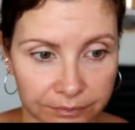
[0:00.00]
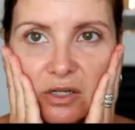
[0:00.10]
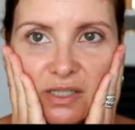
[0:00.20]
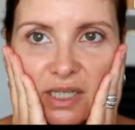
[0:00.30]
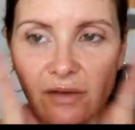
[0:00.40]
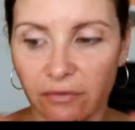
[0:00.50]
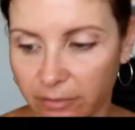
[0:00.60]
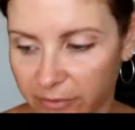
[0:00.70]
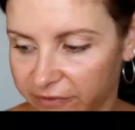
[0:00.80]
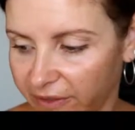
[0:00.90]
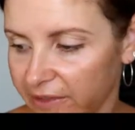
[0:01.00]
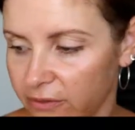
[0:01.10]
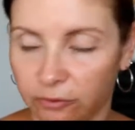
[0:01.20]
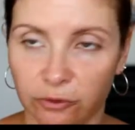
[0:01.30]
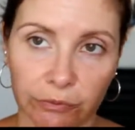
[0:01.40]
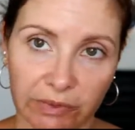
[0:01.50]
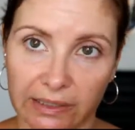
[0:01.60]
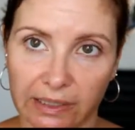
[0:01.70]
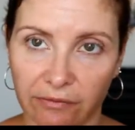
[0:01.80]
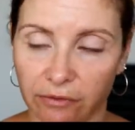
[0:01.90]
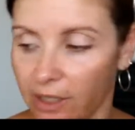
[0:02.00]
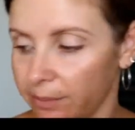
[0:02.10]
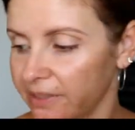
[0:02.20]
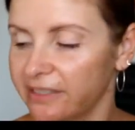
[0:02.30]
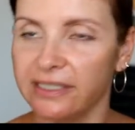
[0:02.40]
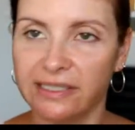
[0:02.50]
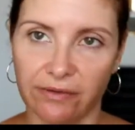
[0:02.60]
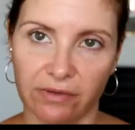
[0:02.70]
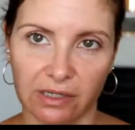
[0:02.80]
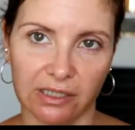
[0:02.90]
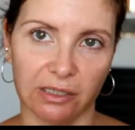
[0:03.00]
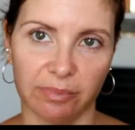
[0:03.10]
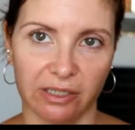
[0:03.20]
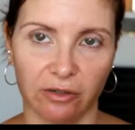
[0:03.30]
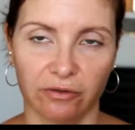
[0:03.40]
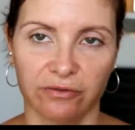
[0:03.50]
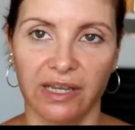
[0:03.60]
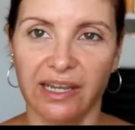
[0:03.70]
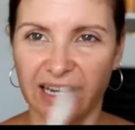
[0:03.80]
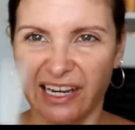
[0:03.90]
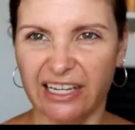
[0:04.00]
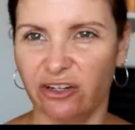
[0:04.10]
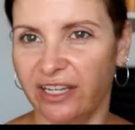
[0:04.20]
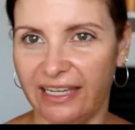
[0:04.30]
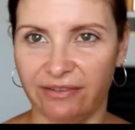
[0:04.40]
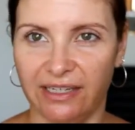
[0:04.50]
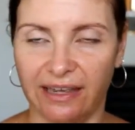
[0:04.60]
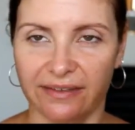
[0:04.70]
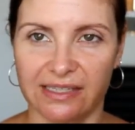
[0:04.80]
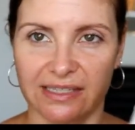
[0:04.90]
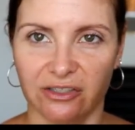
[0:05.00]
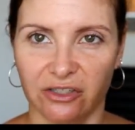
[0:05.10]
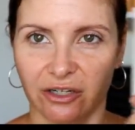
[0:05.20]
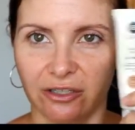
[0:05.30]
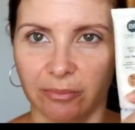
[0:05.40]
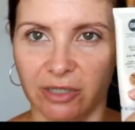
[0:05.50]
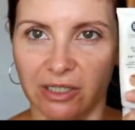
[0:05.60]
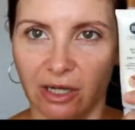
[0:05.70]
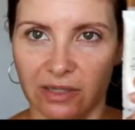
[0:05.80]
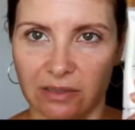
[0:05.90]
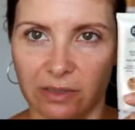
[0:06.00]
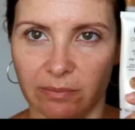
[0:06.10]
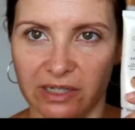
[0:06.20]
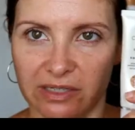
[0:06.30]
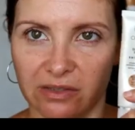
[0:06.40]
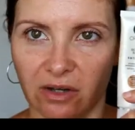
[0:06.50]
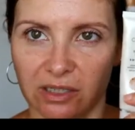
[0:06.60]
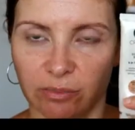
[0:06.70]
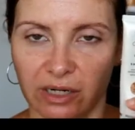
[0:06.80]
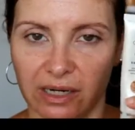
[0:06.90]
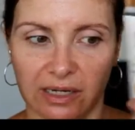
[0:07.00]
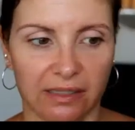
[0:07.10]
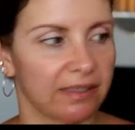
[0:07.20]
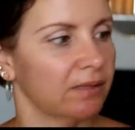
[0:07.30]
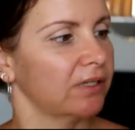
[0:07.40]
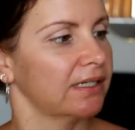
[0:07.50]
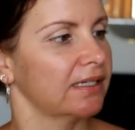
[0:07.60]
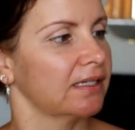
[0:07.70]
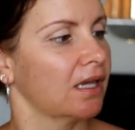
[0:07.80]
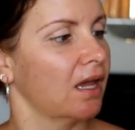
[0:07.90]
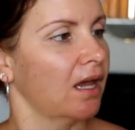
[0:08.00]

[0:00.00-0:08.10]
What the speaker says: So to cover up my face, or not really cover it up, but just give it a little bit of, you know, evening out the skin tone, I'm going to go in with my designer brands. What is this?